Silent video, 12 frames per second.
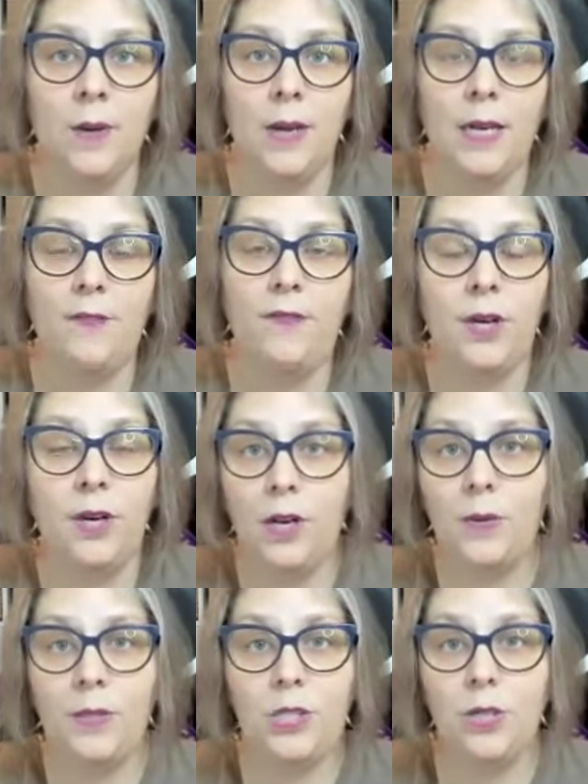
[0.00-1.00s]
right? If you're going
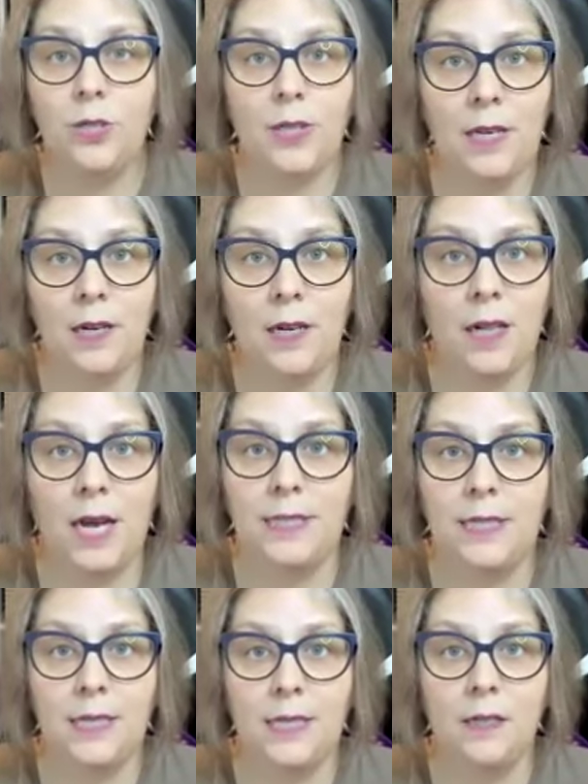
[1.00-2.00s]
to go into your linen
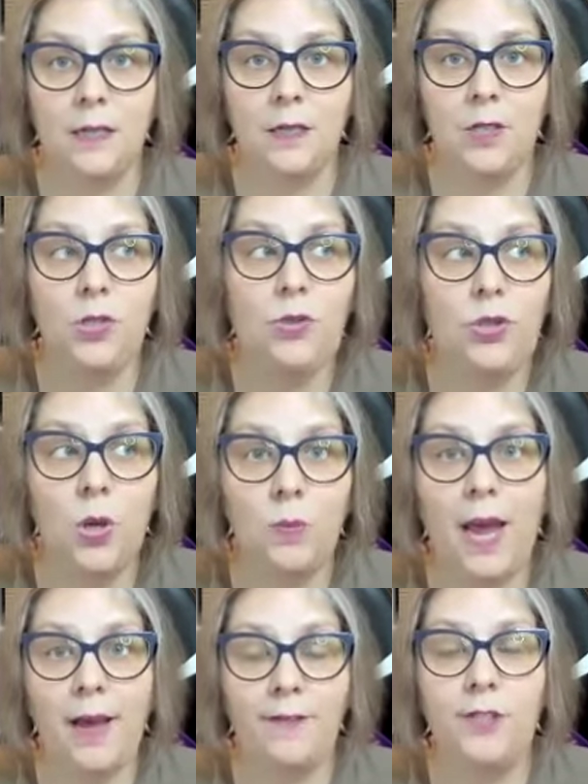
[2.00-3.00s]
closet, you
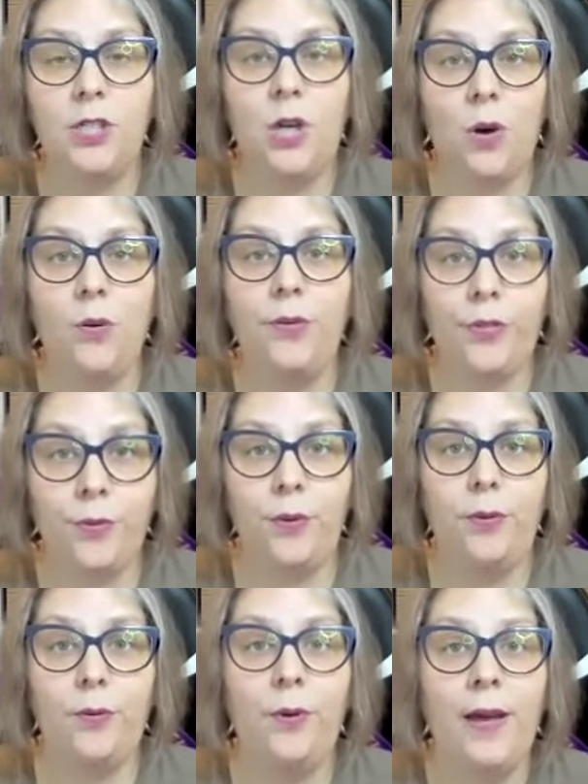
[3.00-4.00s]
don't have to go
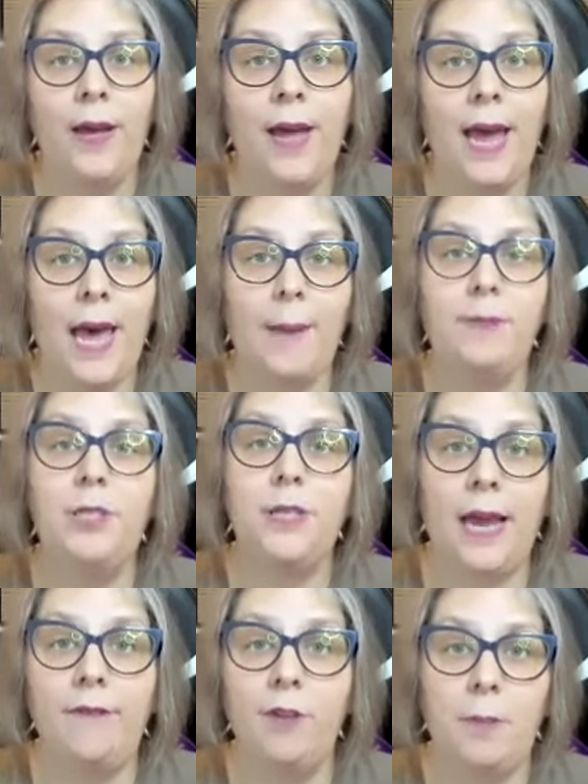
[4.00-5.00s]
through
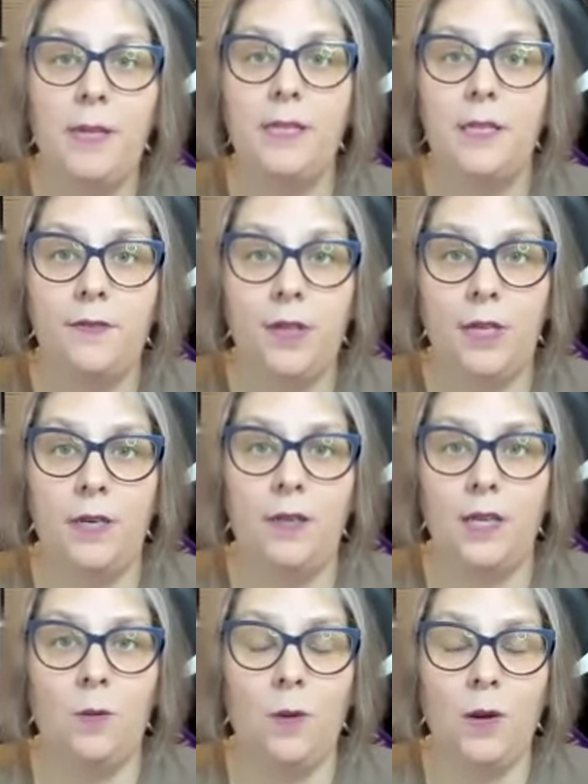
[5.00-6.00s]
absolutely every piece of linen
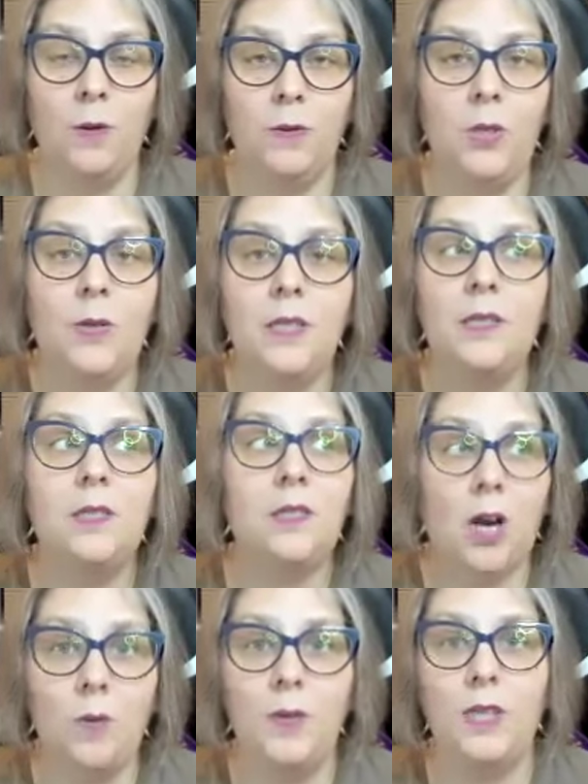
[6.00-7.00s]
that you own. You can
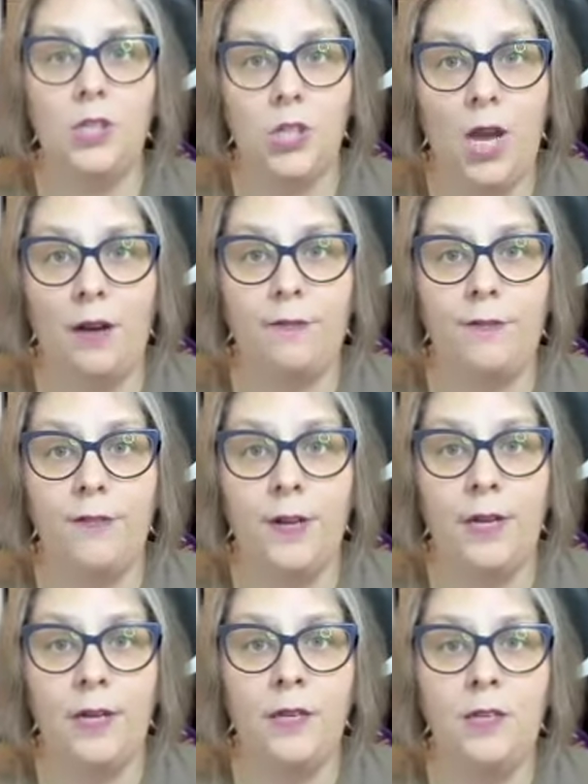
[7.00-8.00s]
start with a shelf.
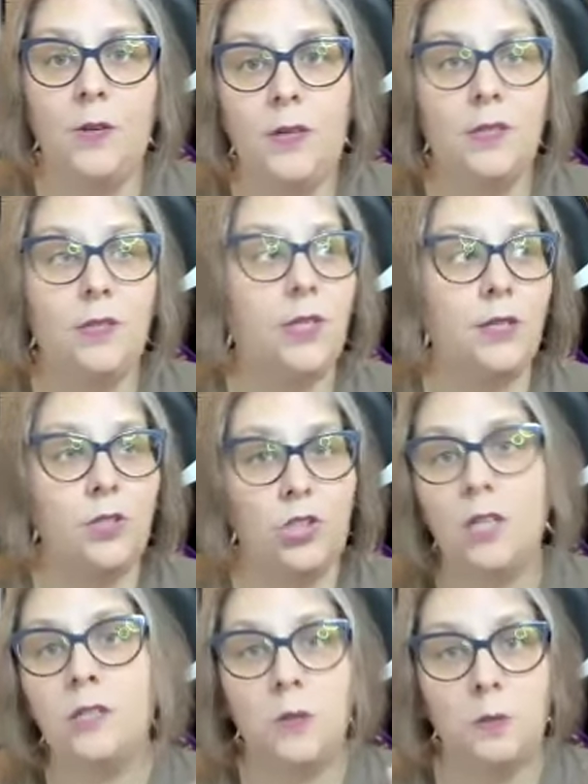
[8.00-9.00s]
You can start
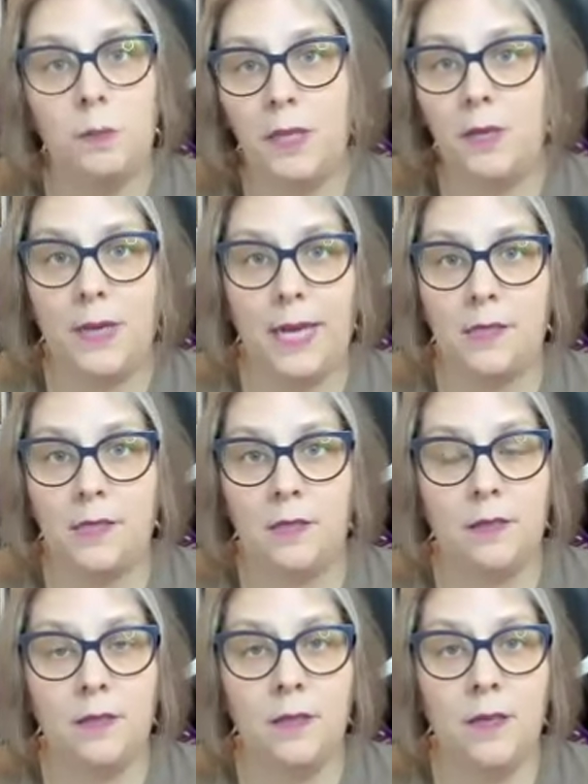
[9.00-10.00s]
just with
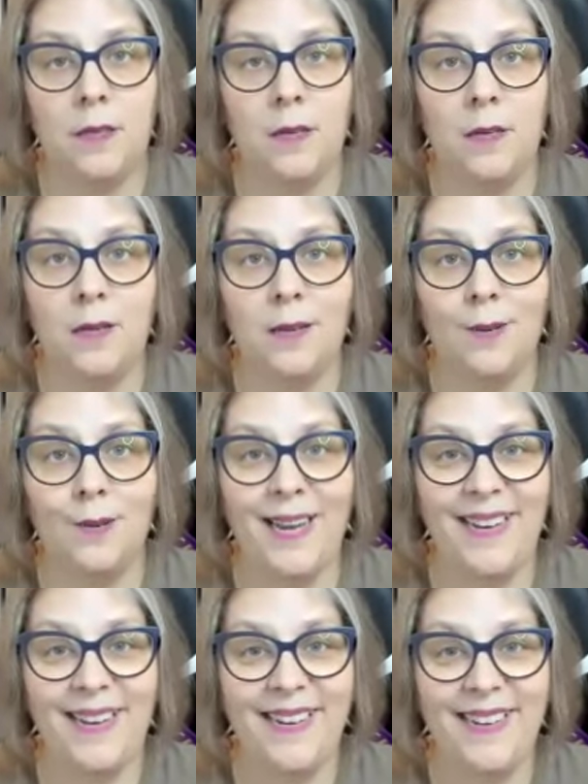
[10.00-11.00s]
pillowcases,
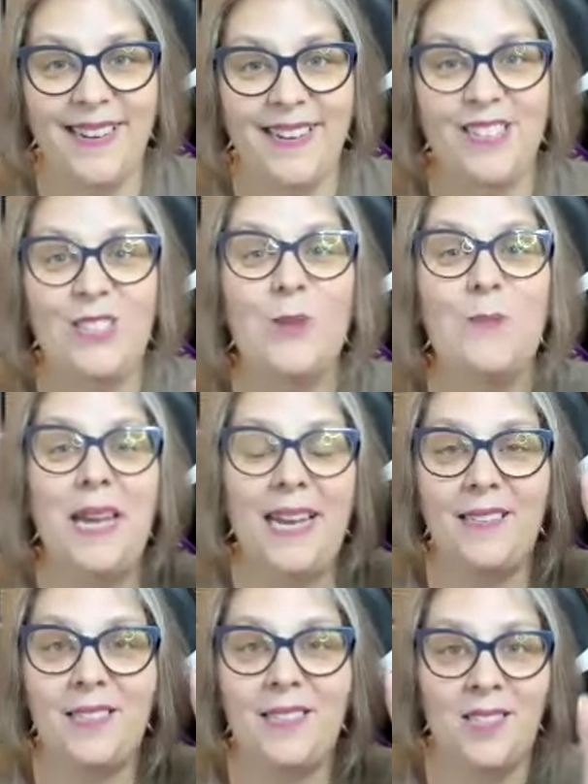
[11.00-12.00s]
right? So
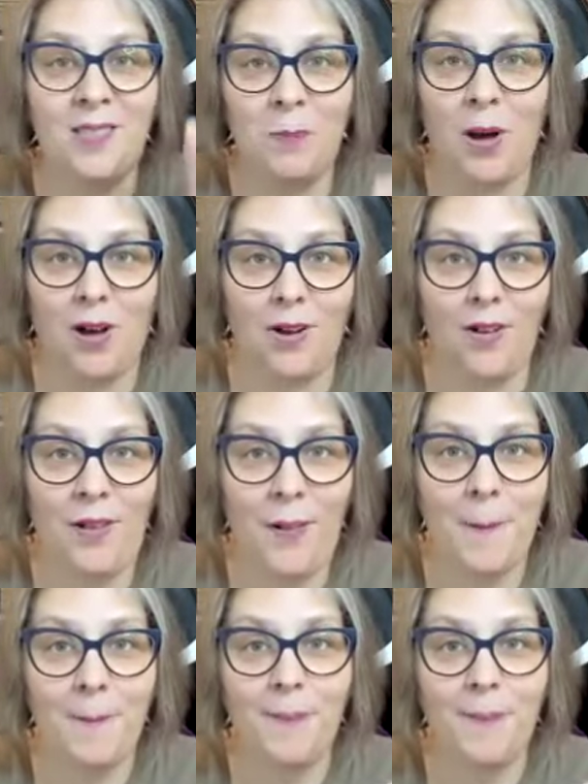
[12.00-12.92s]
make it small,